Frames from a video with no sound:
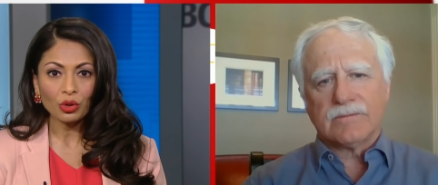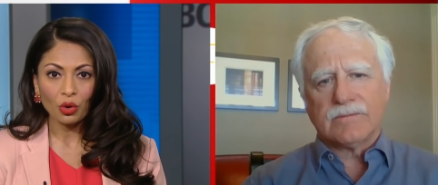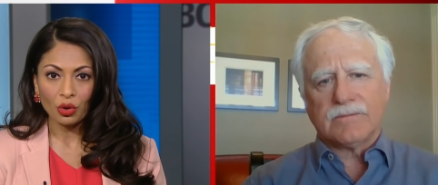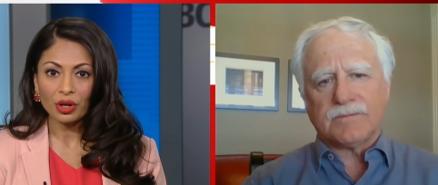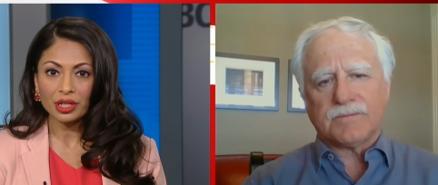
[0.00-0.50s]

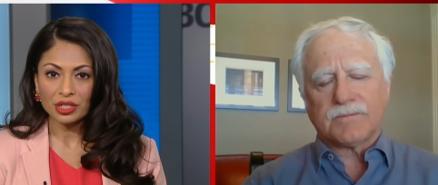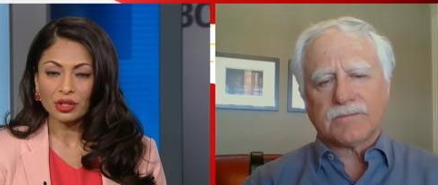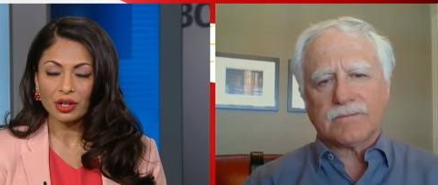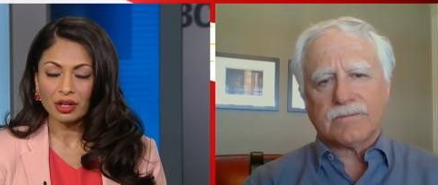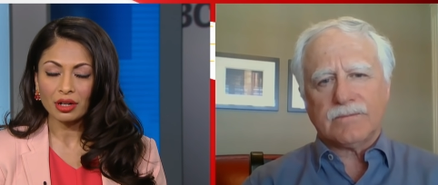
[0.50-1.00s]
Speaker 1: or is
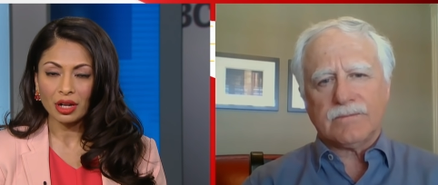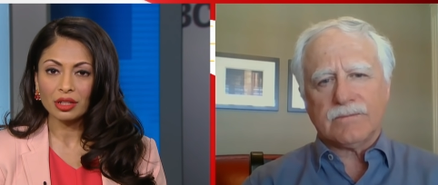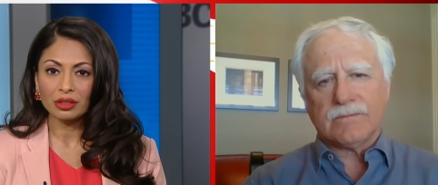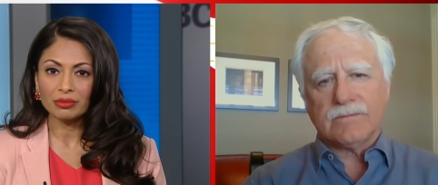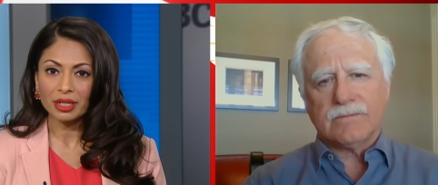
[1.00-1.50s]
there
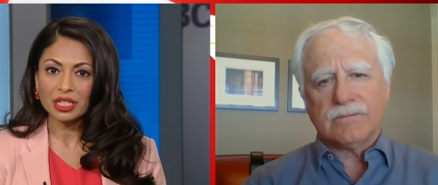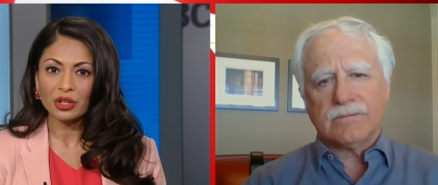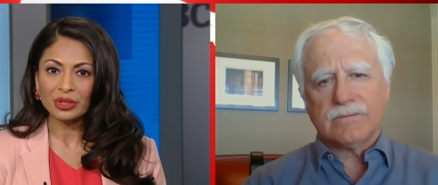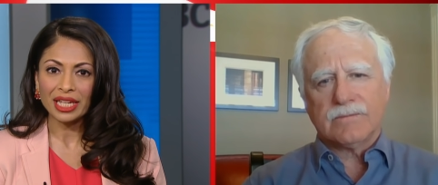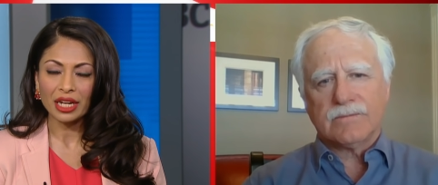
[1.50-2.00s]
a, is it
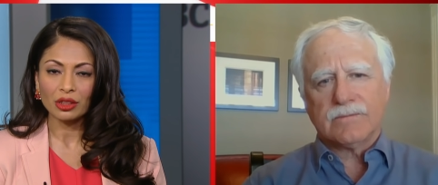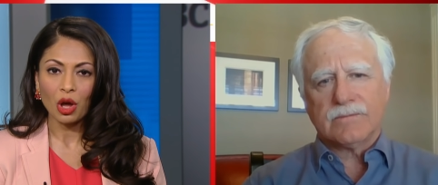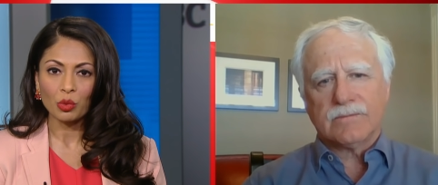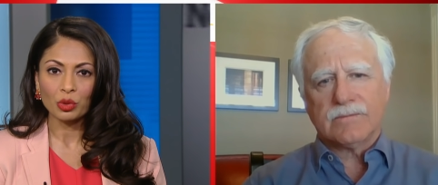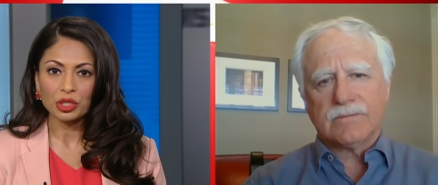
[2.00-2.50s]
going to get a
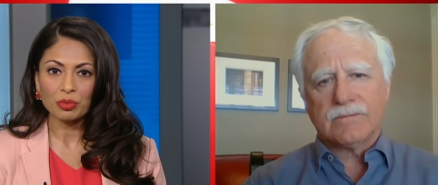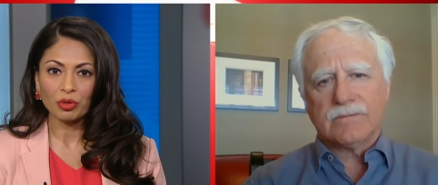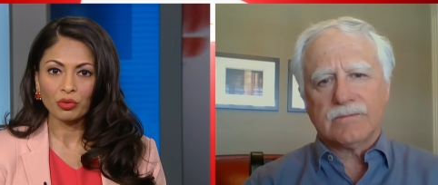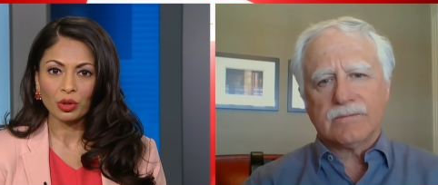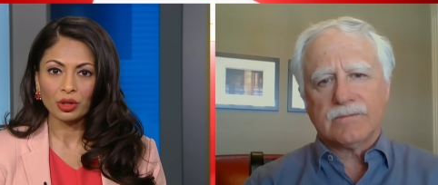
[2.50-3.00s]
lot worse
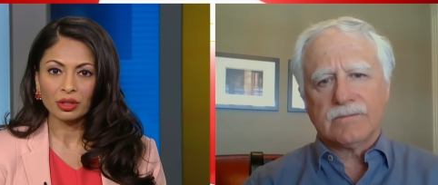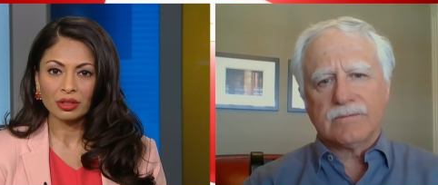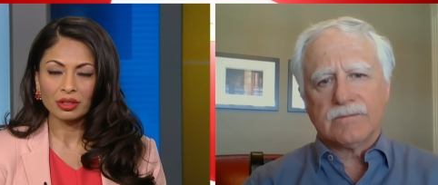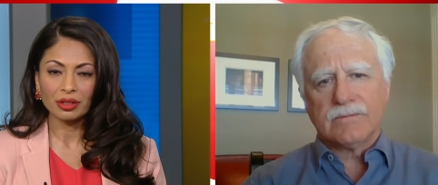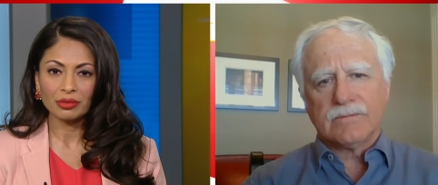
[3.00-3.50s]
before
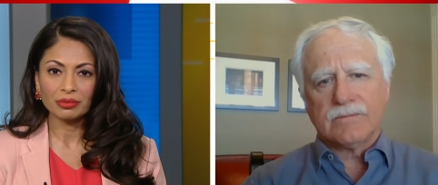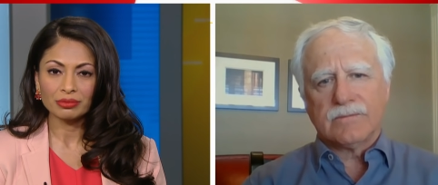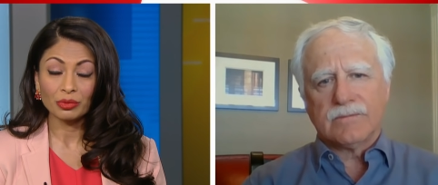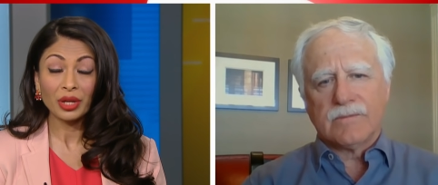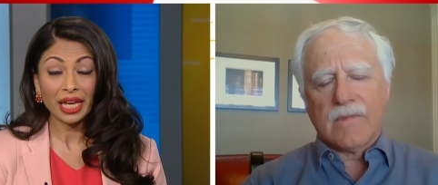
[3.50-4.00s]

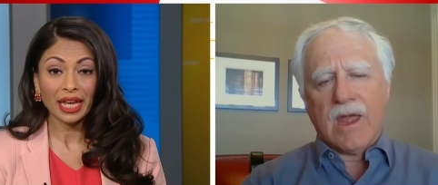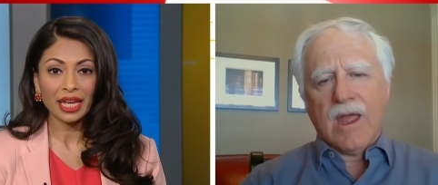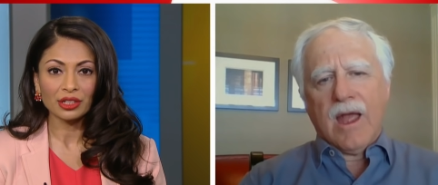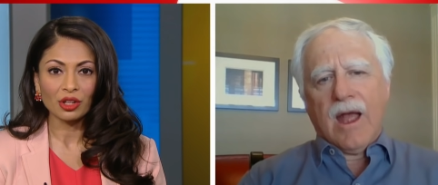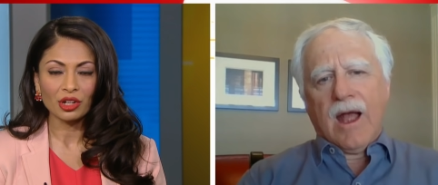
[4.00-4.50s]
we get a
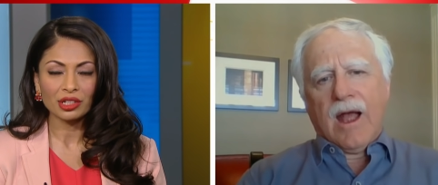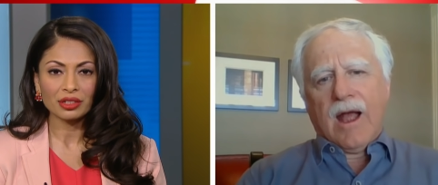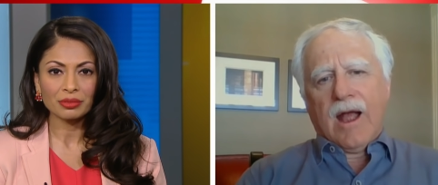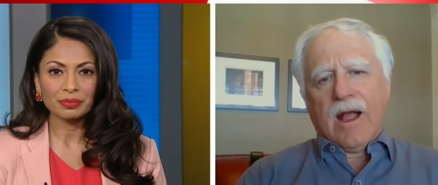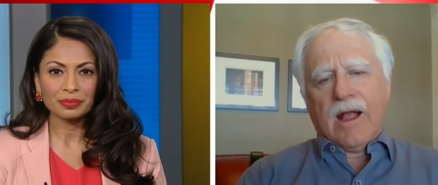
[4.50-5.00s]
handle on it?
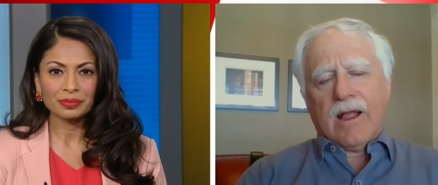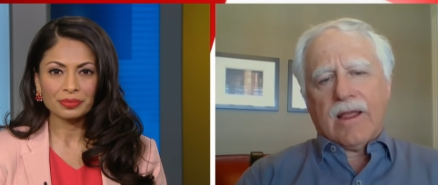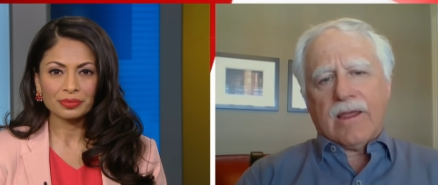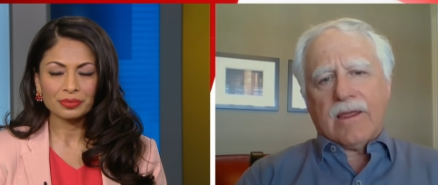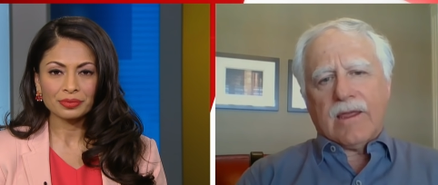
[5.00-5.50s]

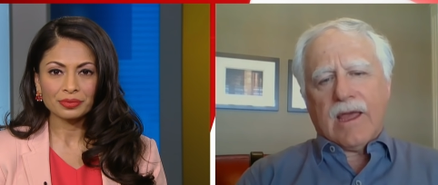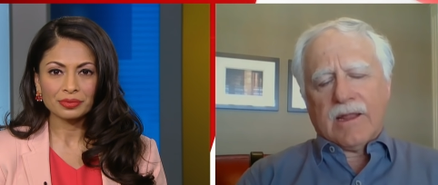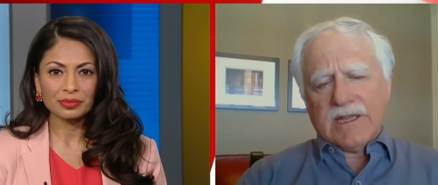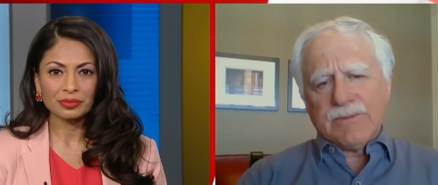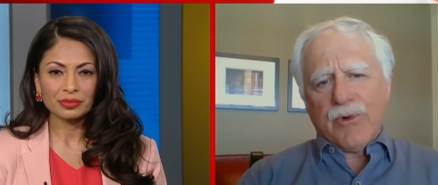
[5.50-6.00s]

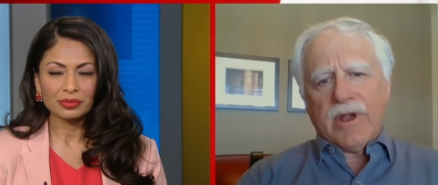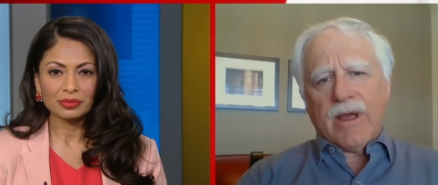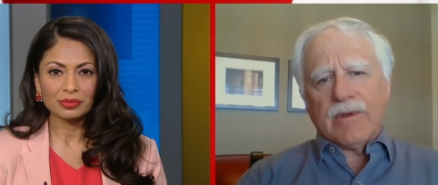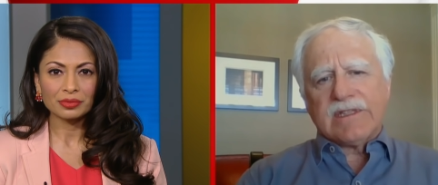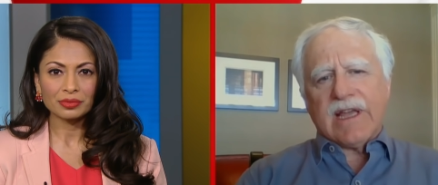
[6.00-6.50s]
Speaker 2: At this point,
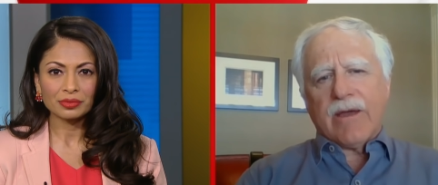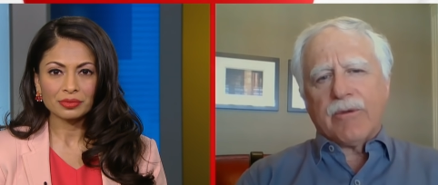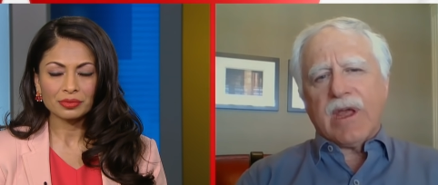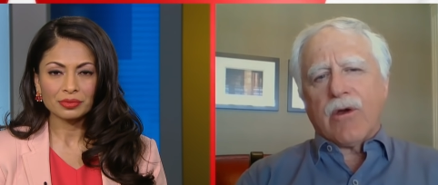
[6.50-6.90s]
I would say I would be